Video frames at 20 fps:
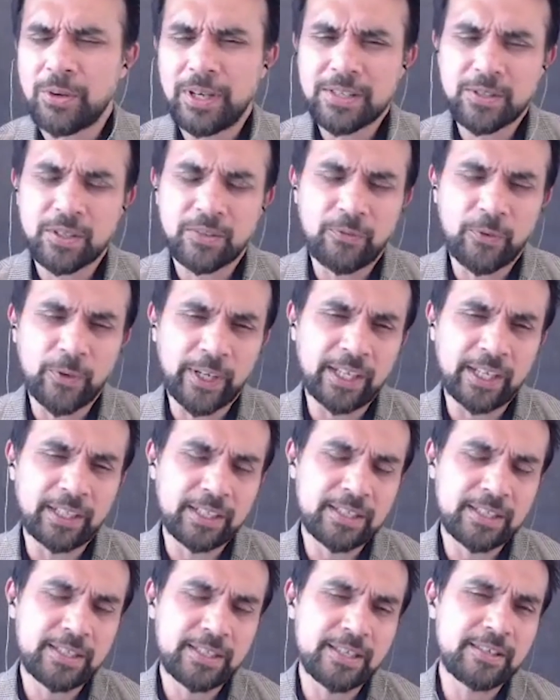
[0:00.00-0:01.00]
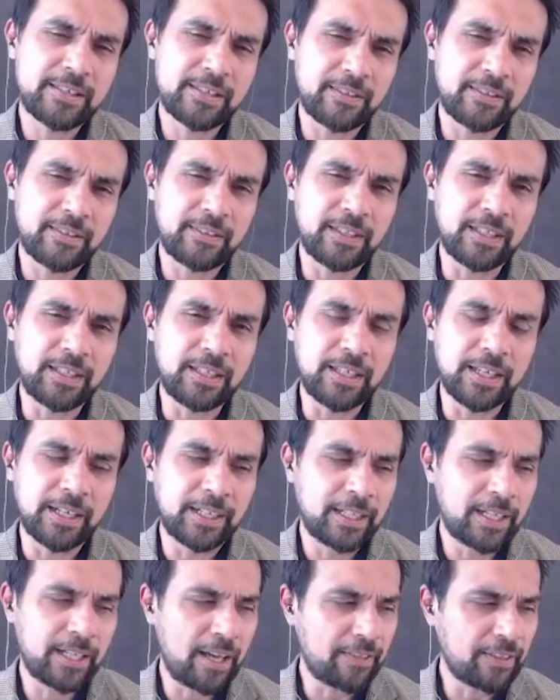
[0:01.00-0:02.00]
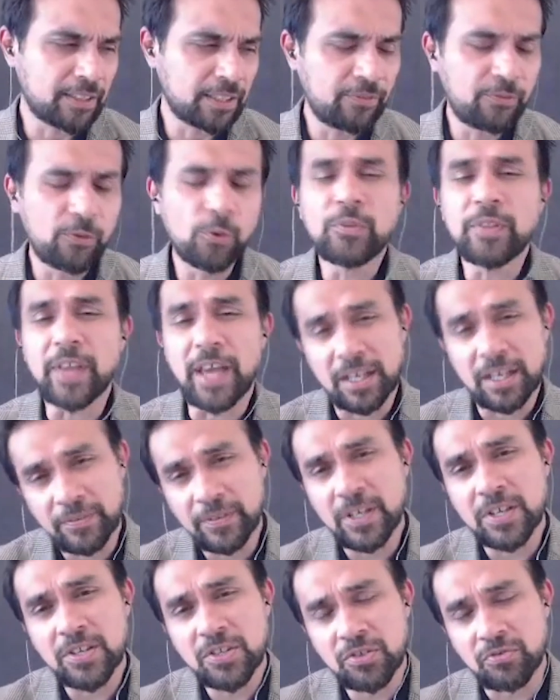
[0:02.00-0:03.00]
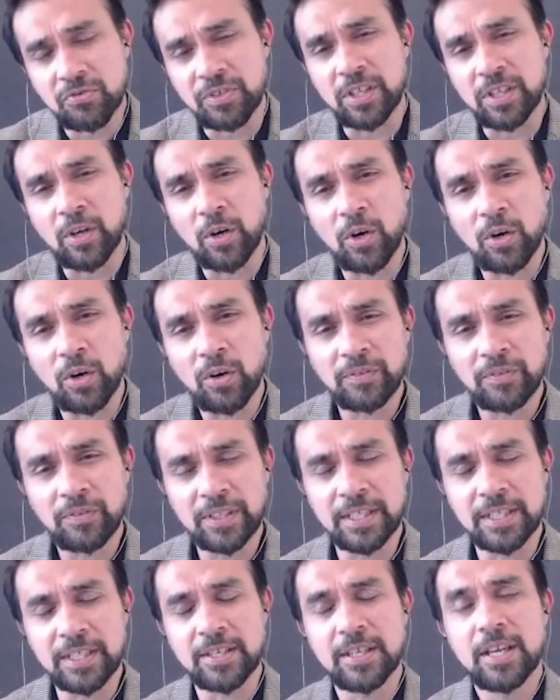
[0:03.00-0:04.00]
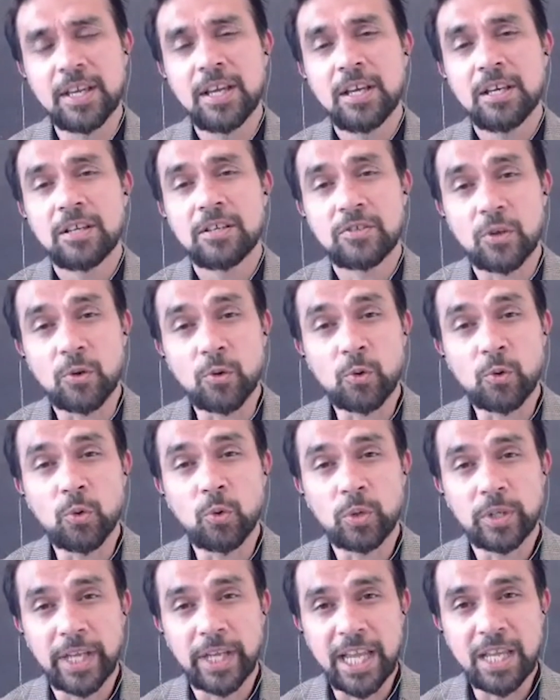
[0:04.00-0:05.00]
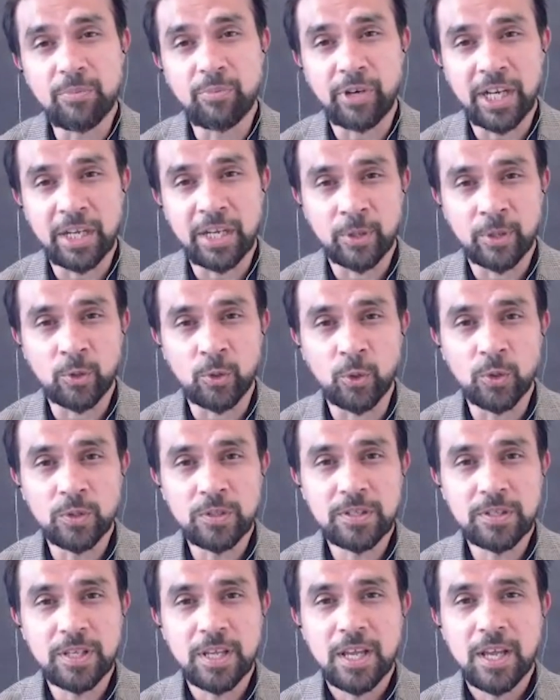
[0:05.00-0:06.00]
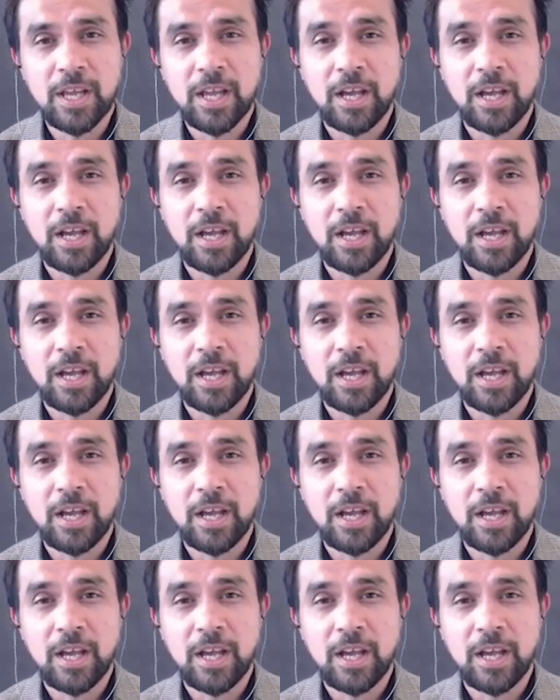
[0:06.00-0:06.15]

let's not forget, this is I think, the fourth anniversary of the so-called Abraham Accords.